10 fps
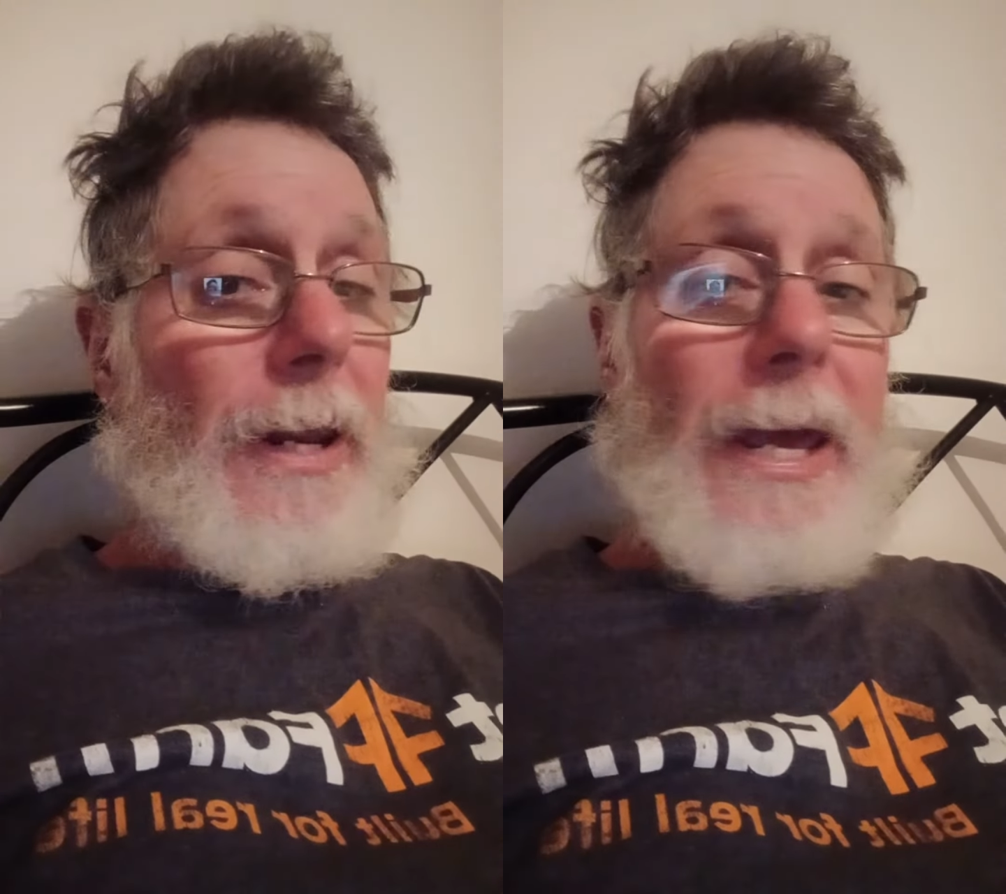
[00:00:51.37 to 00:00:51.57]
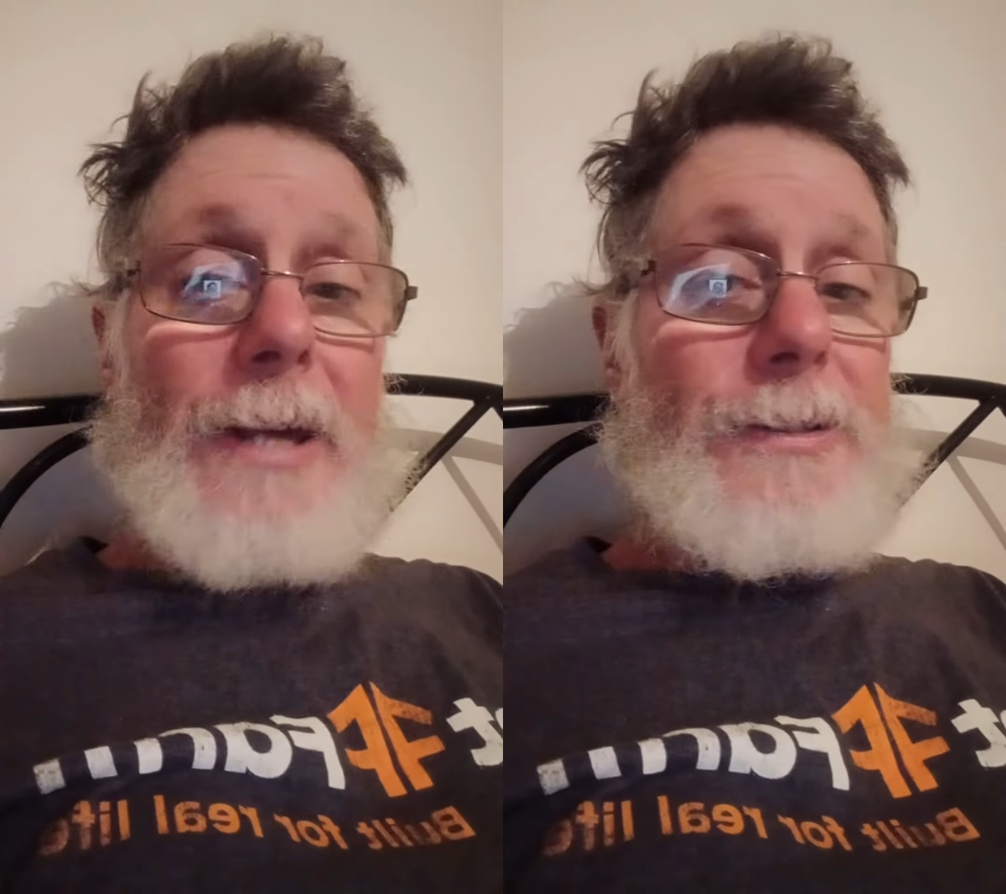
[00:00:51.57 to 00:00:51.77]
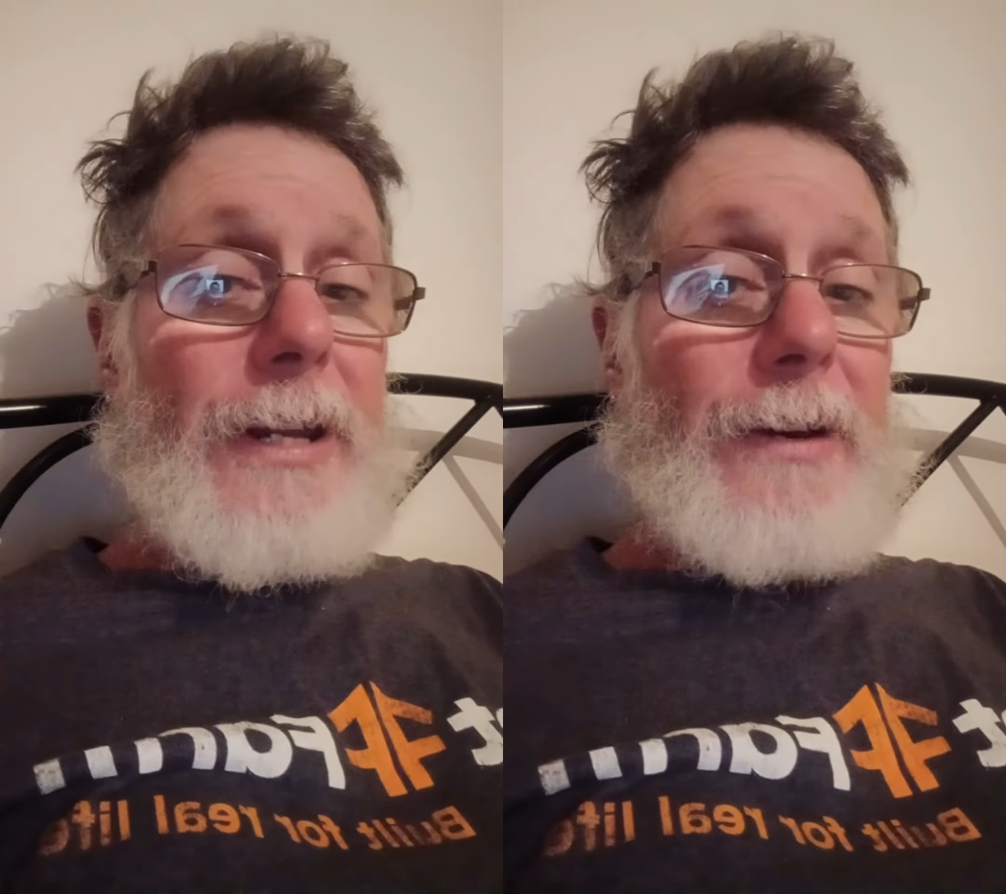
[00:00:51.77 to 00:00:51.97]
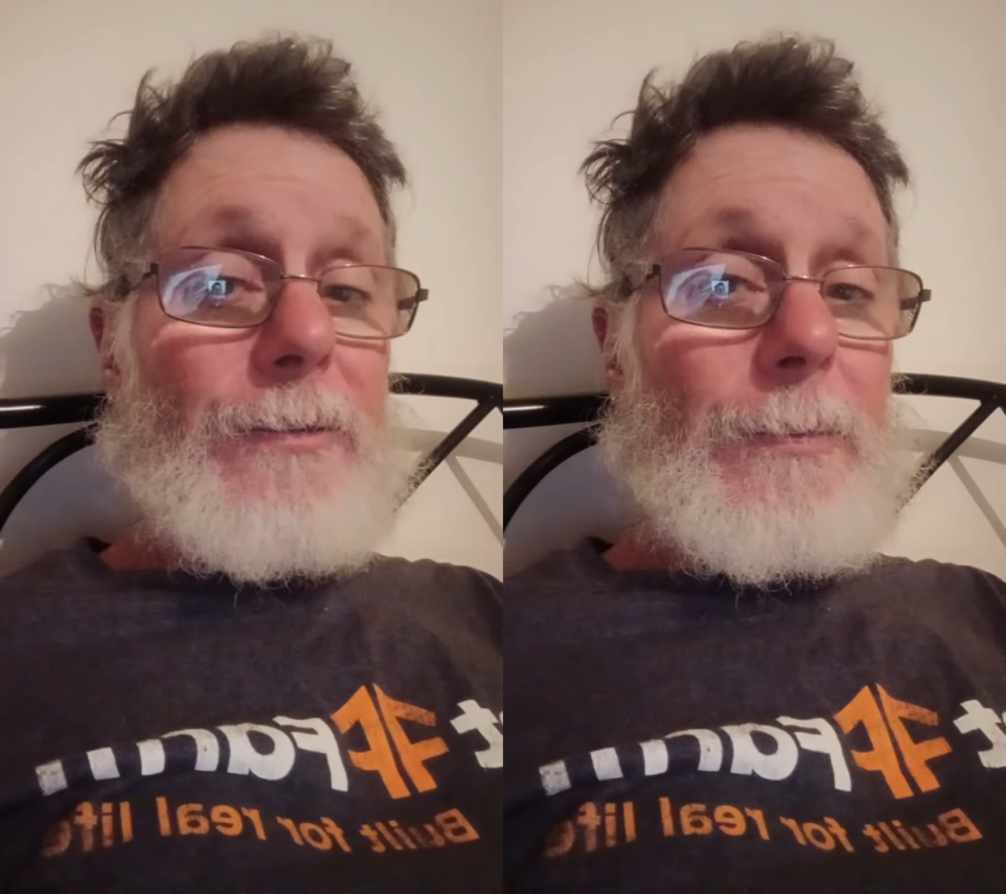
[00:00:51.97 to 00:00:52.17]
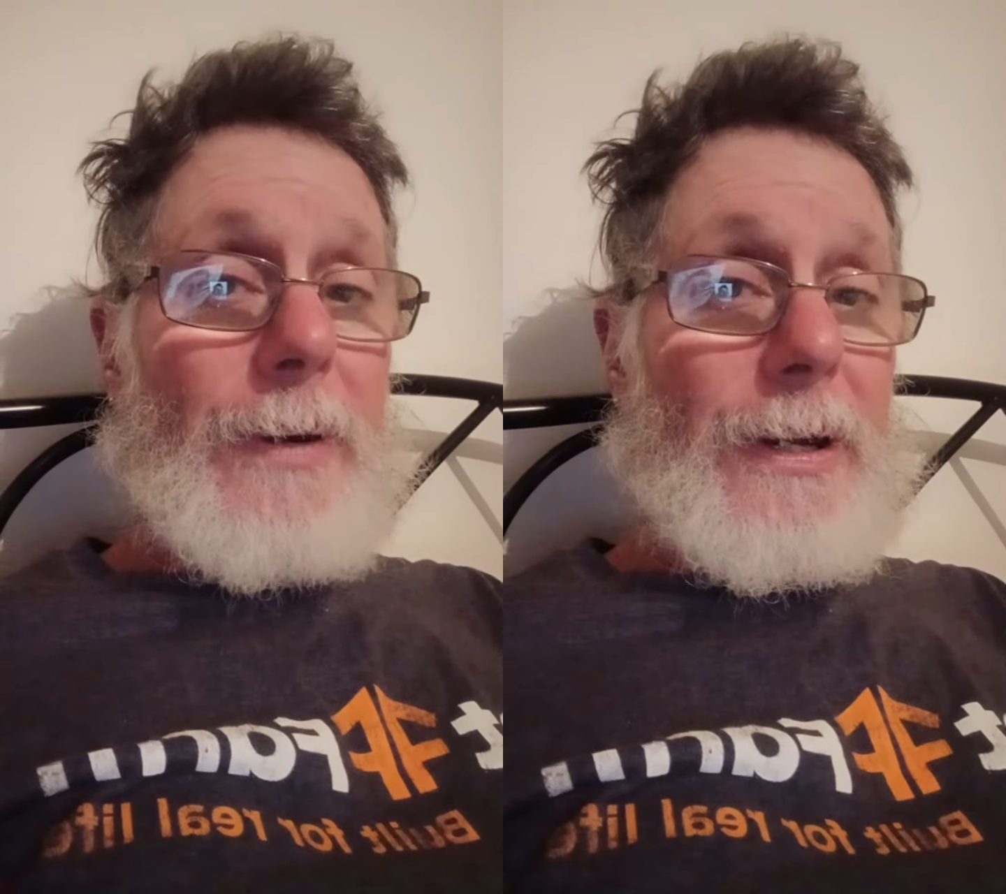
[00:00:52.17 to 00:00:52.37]
asking
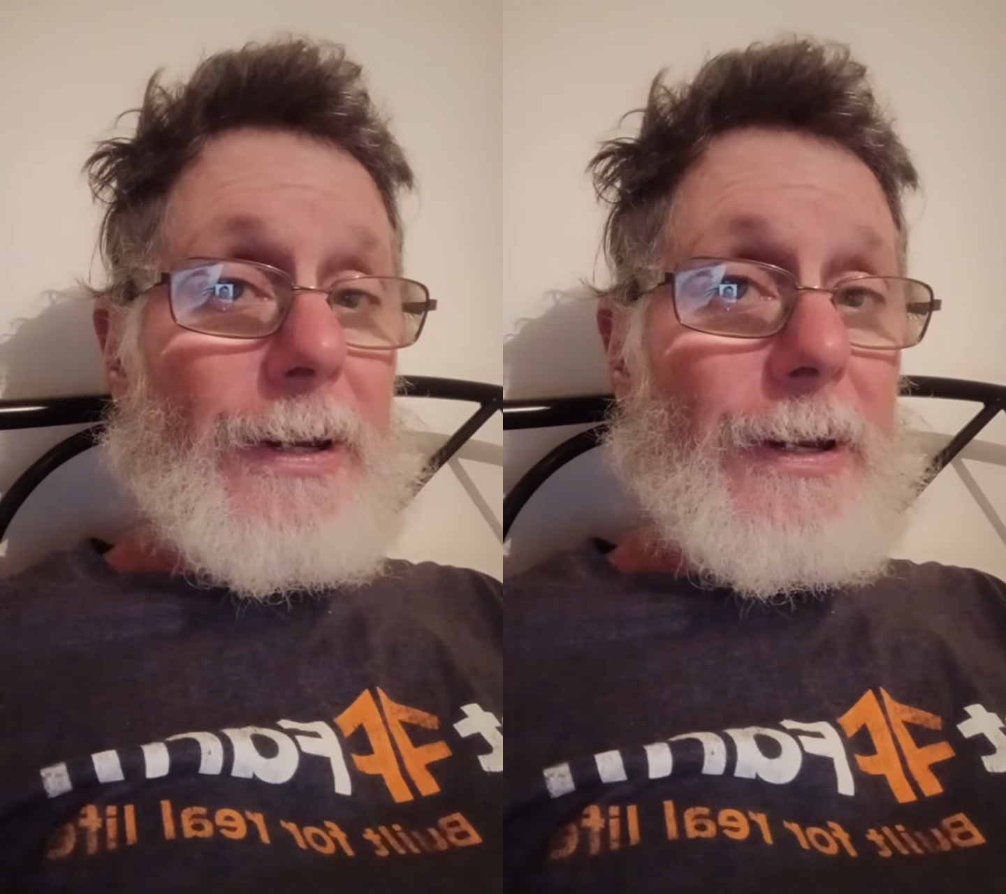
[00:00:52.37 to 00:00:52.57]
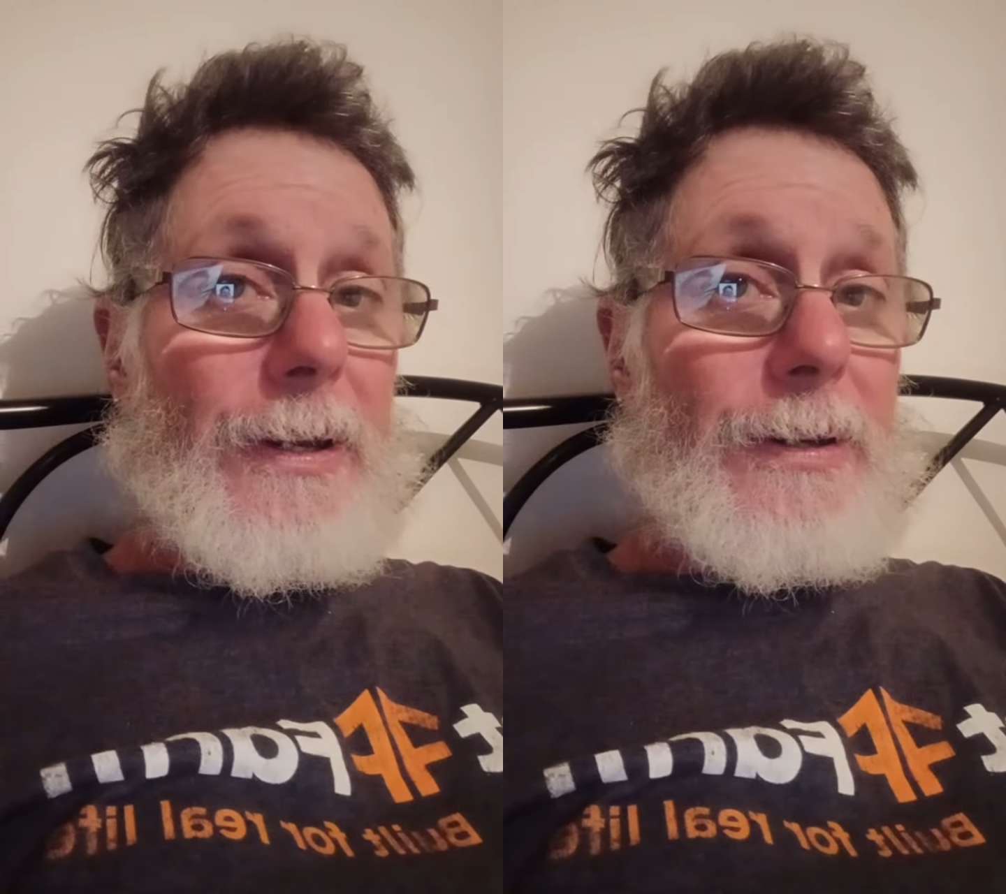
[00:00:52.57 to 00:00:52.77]
for my